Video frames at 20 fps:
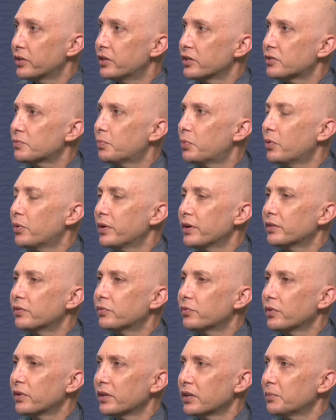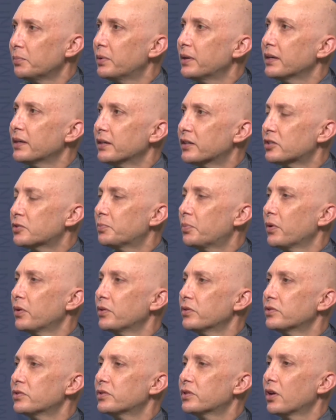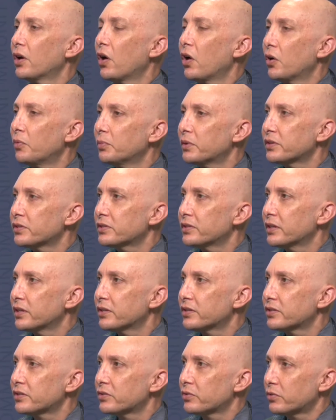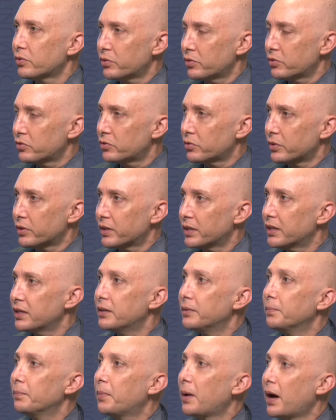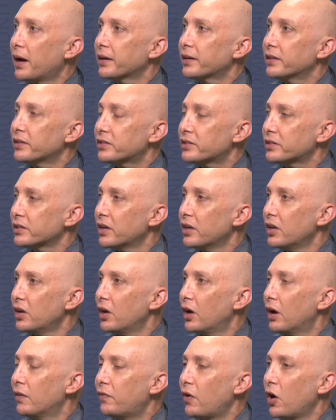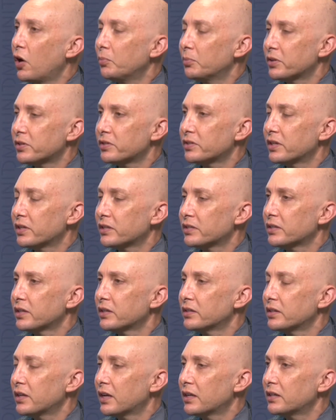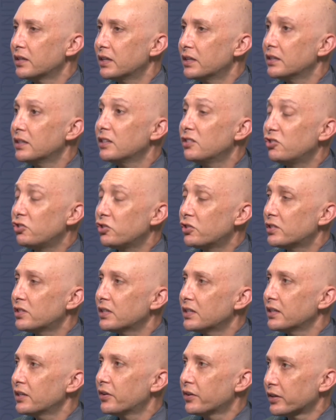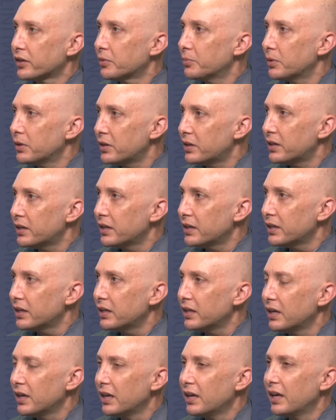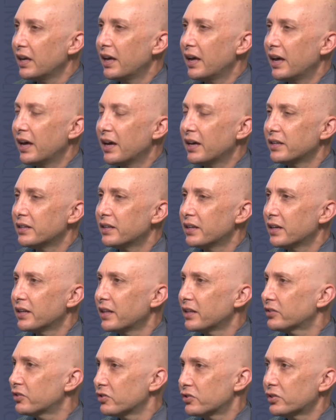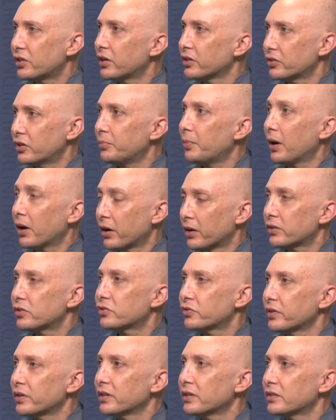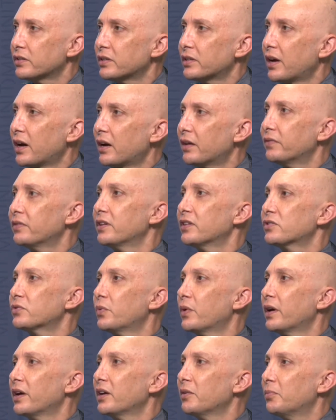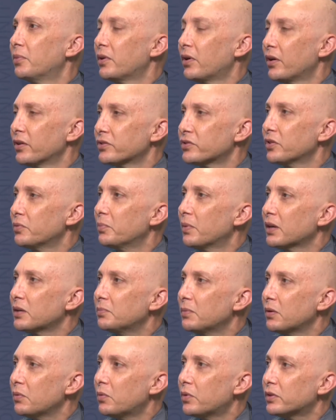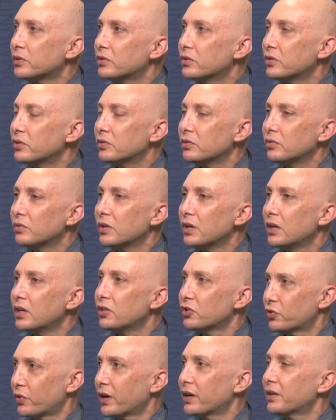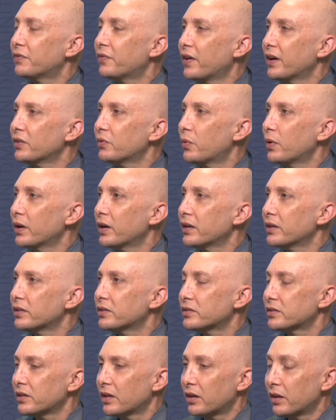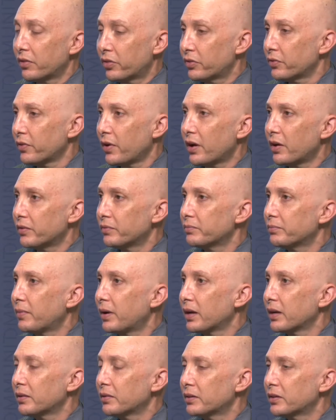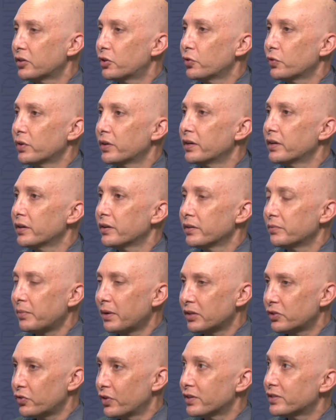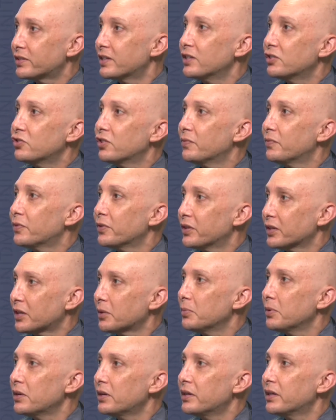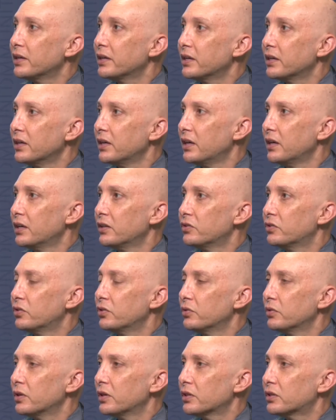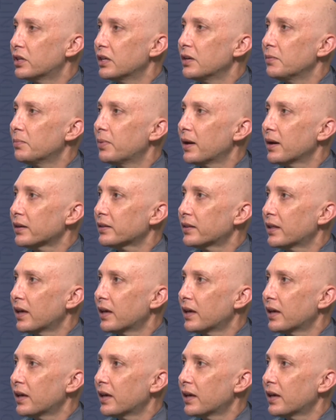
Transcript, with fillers: to this point, really being exposed to homelessness, sort of hidden pockets of homelessness and, and indigency in our community. And uh, that just tugged on my heartstrings in an obvious way, but also made me want to try to find ways uh, throughout my career and my trusteeship for the community to, uh, to impact